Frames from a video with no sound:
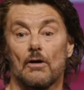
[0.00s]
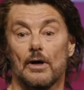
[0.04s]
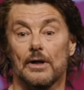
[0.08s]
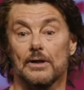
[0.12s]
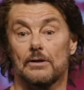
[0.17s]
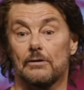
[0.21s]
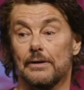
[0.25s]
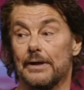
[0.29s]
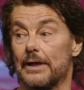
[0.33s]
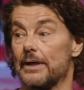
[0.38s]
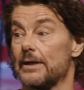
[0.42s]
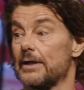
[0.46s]
on
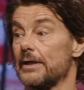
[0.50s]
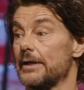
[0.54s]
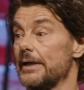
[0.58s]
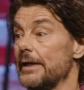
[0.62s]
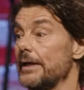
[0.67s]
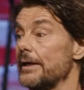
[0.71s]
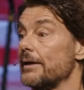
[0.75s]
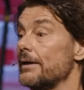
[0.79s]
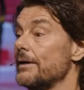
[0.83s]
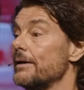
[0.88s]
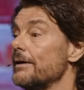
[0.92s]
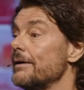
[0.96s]
right through the end of
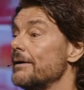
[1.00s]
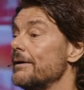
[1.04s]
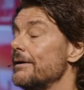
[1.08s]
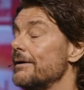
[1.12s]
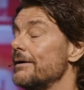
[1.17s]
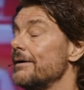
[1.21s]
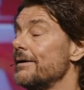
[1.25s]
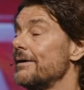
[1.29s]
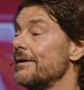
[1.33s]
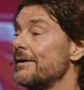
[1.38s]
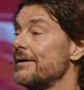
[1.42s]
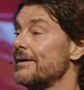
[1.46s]
the year.
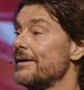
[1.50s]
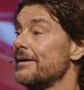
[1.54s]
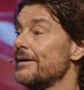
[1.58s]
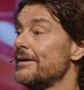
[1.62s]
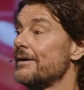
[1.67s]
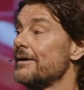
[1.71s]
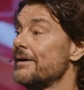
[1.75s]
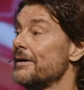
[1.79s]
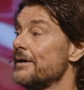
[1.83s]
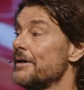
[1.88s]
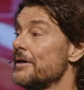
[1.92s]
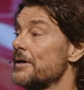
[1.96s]

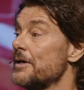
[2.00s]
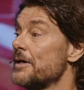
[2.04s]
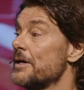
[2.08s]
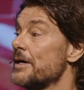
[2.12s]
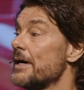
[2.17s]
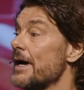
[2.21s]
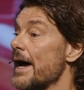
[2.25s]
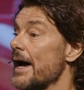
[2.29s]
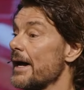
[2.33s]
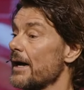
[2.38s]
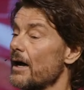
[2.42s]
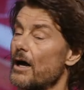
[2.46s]

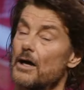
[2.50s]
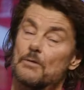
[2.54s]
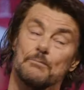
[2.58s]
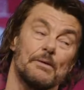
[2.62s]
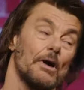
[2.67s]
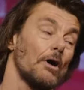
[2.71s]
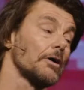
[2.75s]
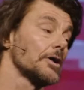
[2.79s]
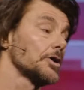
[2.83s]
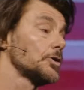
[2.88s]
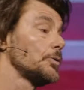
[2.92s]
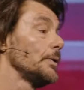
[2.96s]
And
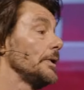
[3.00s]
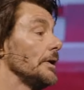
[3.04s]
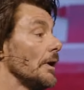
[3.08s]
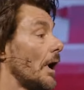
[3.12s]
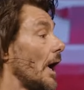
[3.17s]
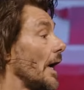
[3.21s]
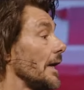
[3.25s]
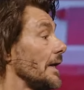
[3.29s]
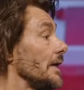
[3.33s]
I'll be honest with you,